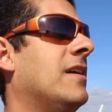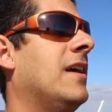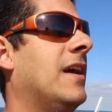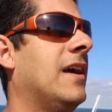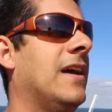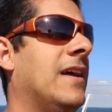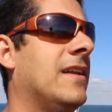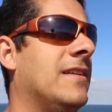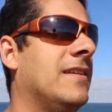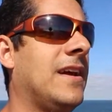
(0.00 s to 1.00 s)

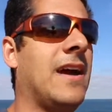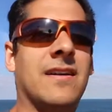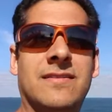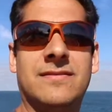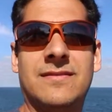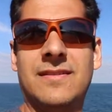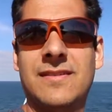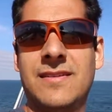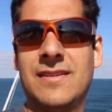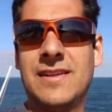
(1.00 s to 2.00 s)
And yeah,
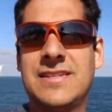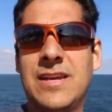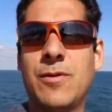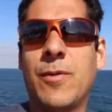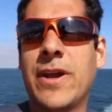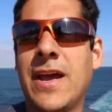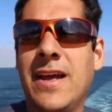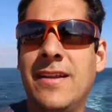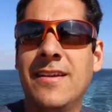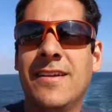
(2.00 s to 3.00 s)
let's see where we
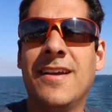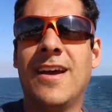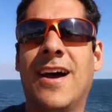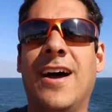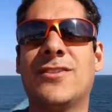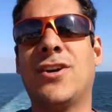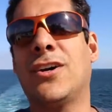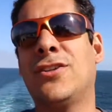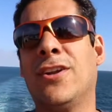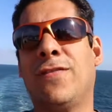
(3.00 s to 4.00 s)
head. I'll
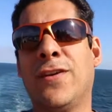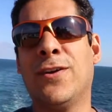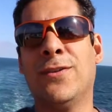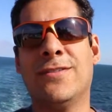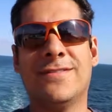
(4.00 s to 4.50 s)
talk to you in a few.